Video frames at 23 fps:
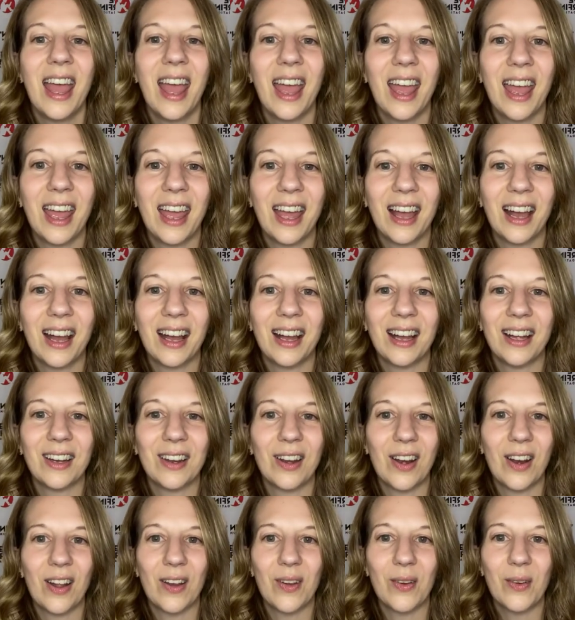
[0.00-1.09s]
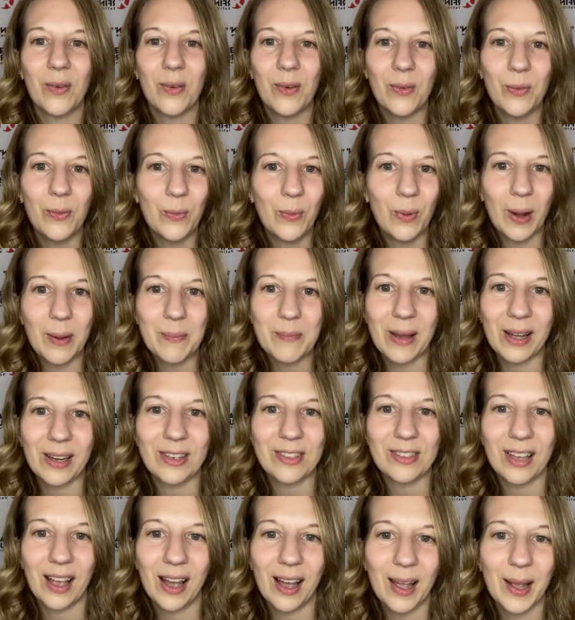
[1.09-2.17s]
And what
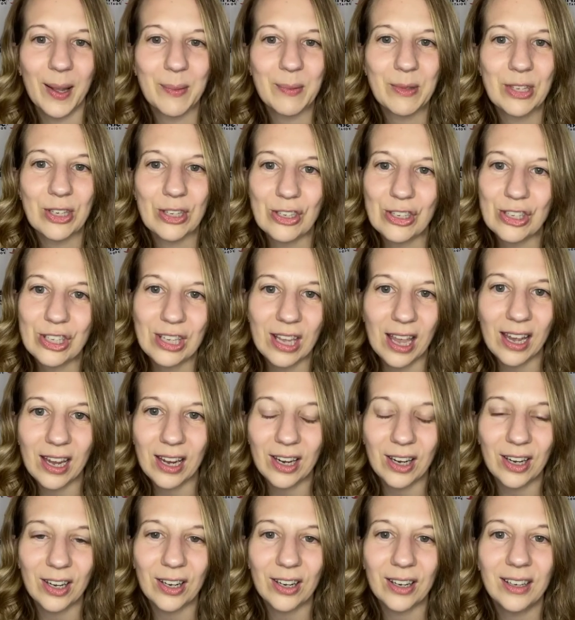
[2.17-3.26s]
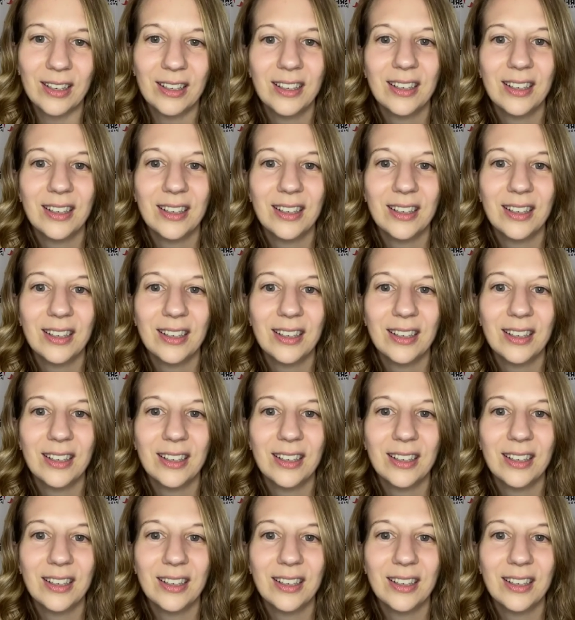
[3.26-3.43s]
better time to share